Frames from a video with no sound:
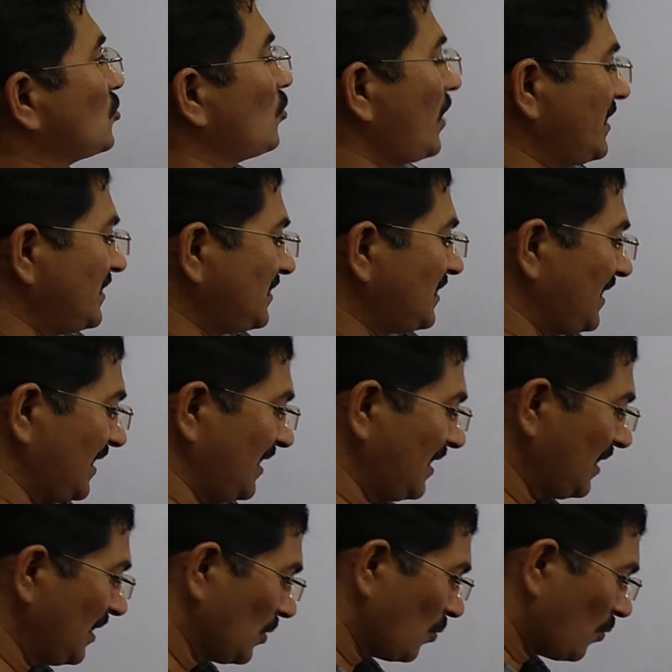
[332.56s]
2 and 3.
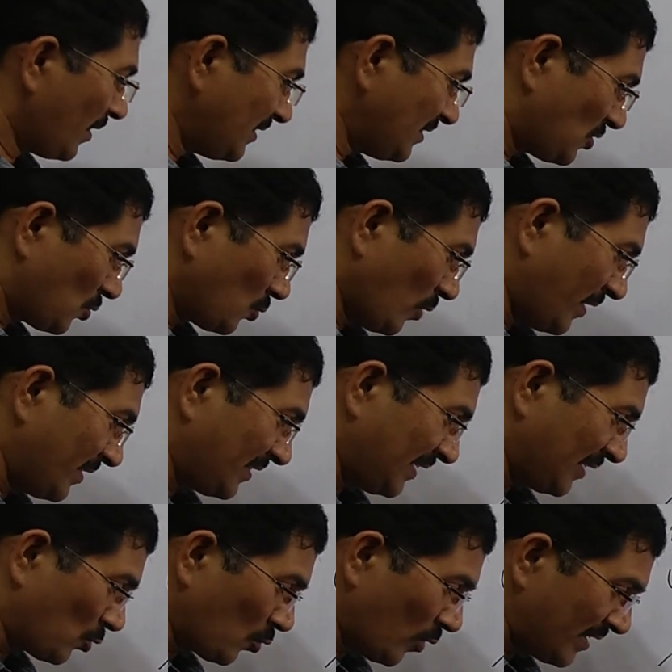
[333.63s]
1, 2 and
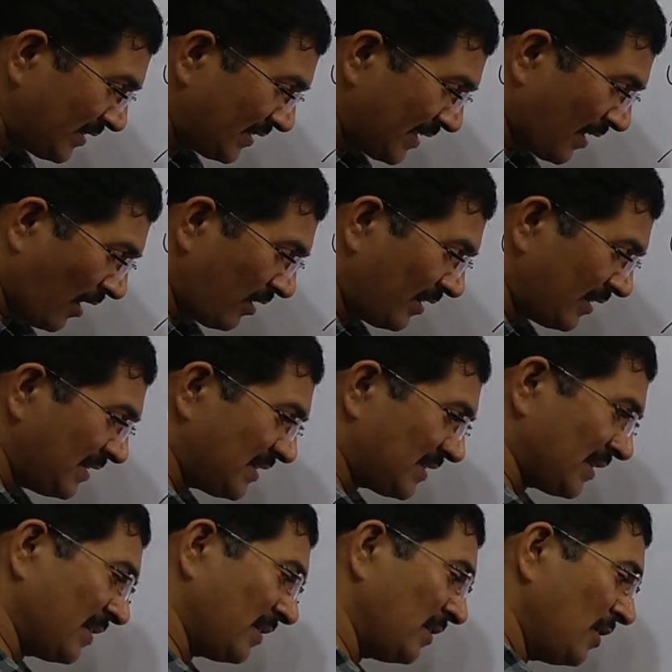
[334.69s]
3. 2 and 3 are already
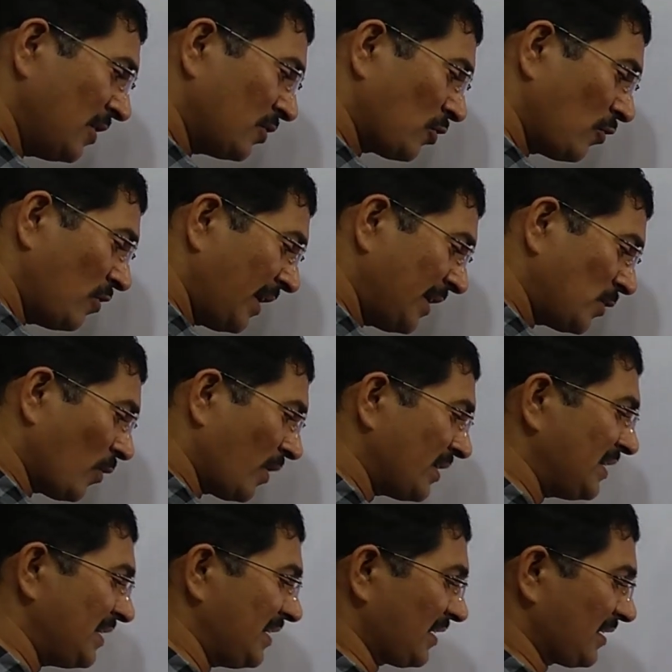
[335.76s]
written. So we write
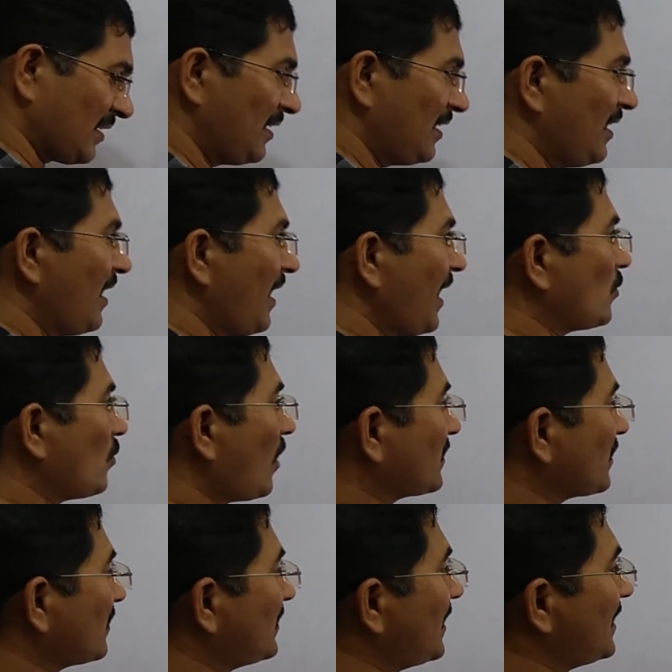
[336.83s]
1 here. And
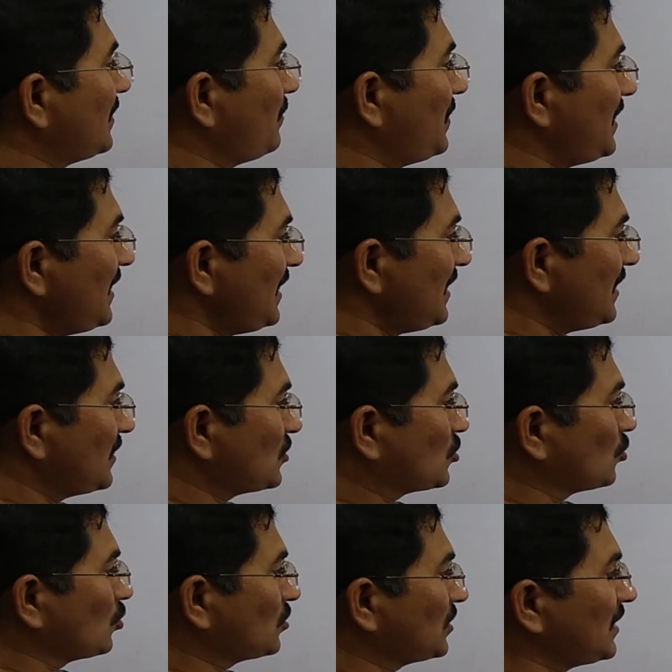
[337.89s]
what are there in B?
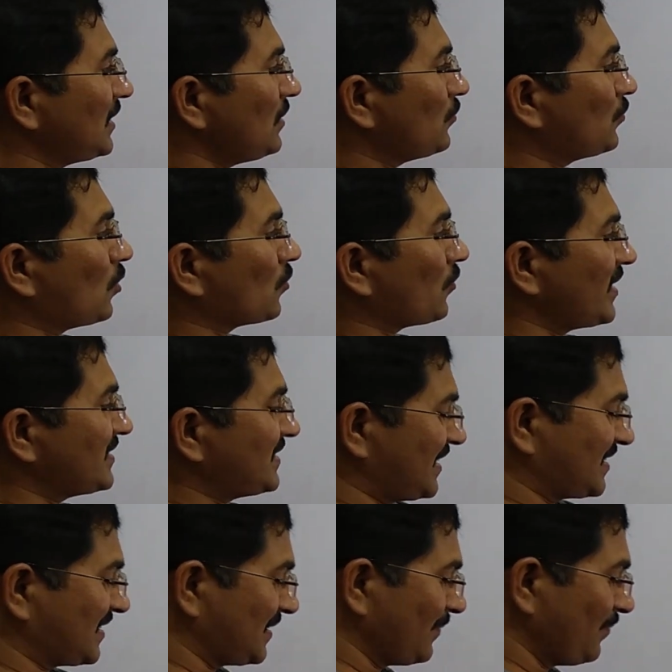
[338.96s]
2, 3, 4, 5,
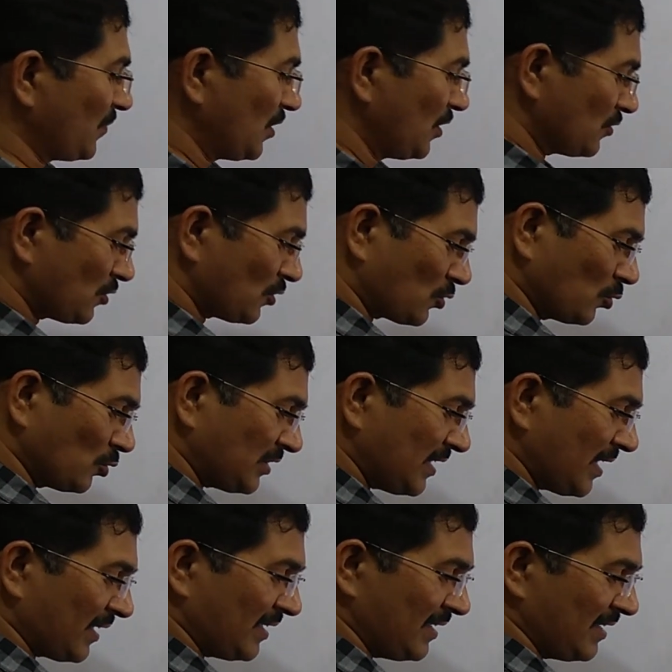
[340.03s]
6. So 2,
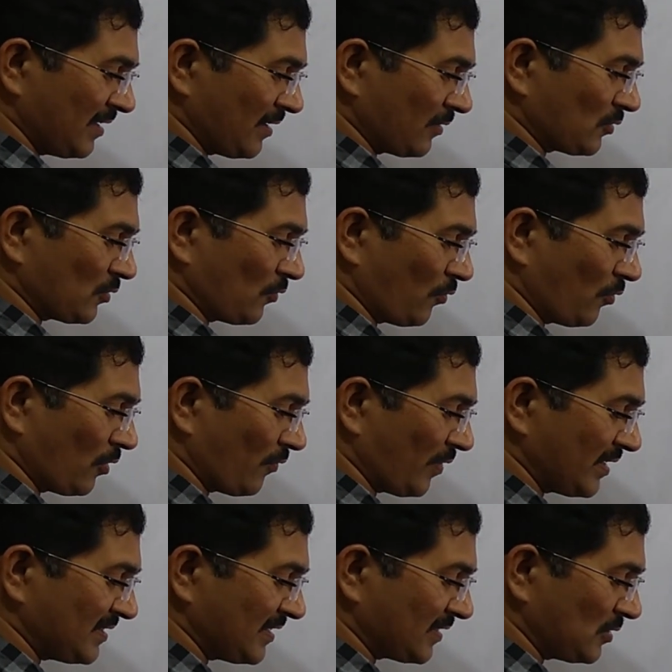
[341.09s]
3 are here. So 4,
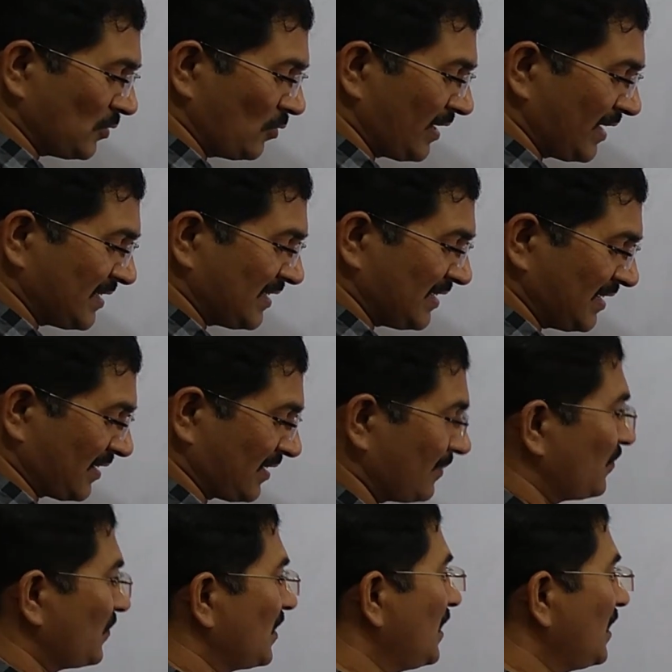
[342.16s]
5, 6 you write here.